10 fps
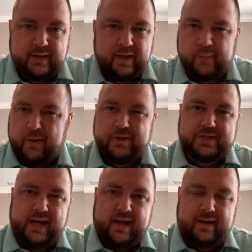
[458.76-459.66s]
know,
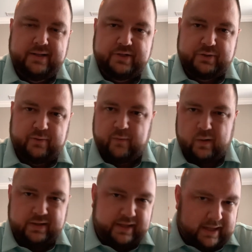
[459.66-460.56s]
partiality is just sort of a
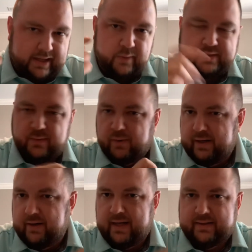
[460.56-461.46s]
word that kind of goes in one
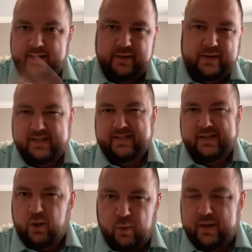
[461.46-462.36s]
ear and out the other because it's
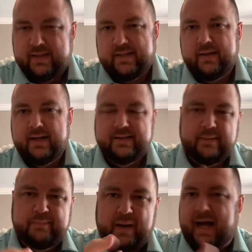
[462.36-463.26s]
an old, it's a, it's a
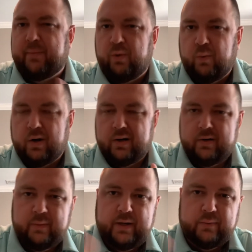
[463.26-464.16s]
Bible
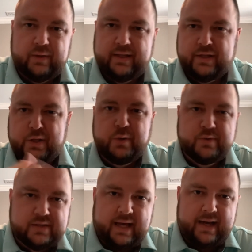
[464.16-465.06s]
word. We don't really
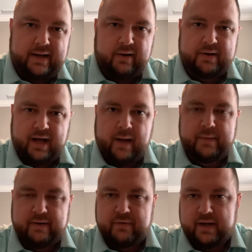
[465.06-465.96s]
use that in our
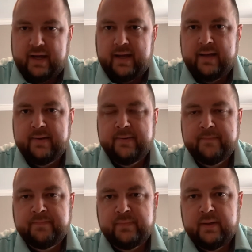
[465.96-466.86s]
common everyday
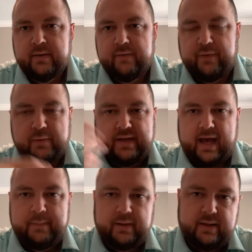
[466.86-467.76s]

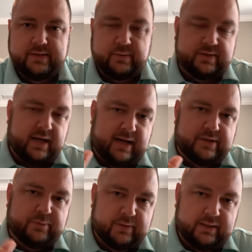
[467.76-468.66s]
vocabulary. So Scott,
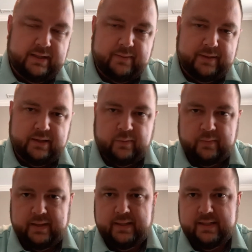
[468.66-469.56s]
it's really, I mean, come on,
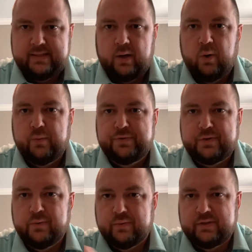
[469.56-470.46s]
man, that's an old
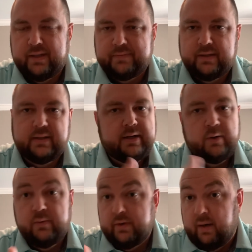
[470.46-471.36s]
school something.
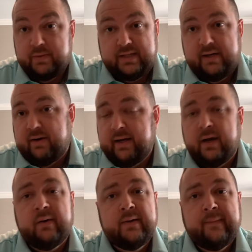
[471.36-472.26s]
No, no I'm gonna tell you right now,